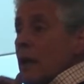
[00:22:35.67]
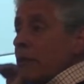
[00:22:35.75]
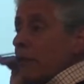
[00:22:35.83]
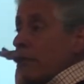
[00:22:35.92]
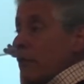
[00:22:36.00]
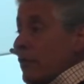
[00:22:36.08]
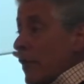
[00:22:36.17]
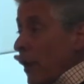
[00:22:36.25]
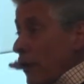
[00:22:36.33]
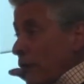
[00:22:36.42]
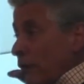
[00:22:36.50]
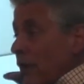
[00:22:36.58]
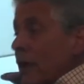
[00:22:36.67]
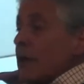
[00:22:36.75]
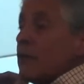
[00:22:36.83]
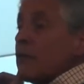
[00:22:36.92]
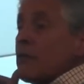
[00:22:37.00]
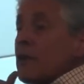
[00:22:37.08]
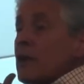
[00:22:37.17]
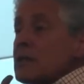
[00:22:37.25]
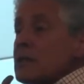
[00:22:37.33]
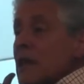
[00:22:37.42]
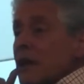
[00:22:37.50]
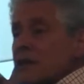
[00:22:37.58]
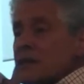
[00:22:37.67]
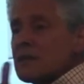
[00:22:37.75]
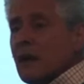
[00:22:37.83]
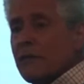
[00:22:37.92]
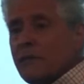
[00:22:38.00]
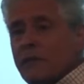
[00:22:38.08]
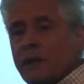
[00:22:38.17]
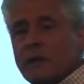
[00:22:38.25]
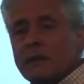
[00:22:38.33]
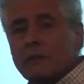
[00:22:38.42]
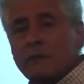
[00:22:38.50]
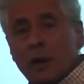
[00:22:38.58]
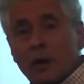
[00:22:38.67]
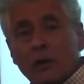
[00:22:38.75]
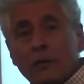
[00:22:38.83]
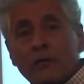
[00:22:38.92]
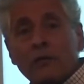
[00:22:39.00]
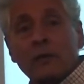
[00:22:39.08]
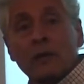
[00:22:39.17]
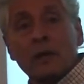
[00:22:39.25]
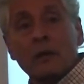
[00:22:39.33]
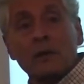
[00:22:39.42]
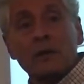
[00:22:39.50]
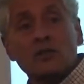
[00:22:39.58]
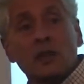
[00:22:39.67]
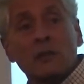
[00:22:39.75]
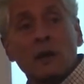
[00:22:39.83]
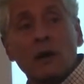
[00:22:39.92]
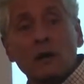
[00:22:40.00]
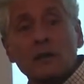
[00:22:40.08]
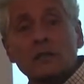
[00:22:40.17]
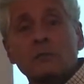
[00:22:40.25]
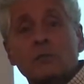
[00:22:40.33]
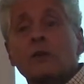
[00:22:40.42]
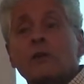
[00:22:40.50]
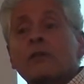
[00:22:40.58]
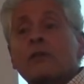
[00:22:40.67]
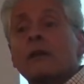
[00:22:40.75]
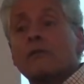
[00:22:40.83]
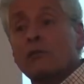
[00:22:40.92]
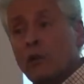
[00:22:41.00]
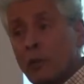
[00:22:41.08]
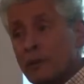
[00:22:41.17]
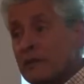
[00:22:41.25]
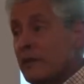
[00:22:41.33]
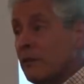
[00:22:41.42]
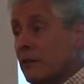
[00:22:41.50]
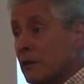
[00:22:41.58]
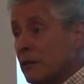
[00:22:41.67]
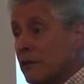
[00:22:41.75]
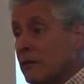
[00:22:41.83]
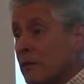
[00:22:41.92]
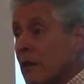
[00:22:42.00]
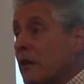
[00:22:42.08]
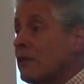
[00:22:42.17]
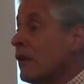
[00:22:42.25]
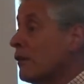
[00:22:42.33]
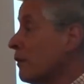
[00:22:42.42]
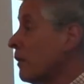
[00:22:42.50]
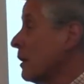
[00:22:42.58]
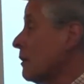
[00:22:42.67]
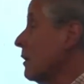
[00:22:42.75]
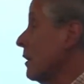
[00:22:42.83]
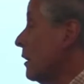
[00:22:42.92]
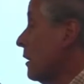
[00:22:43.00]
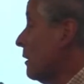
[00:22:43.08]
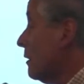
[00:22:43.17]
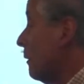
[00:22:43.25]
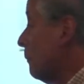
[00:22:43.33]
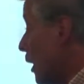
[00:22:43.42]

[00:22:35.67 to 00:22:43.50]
It's those countries that are suffering the most, the emerging markets producing raw materials. They're suffering the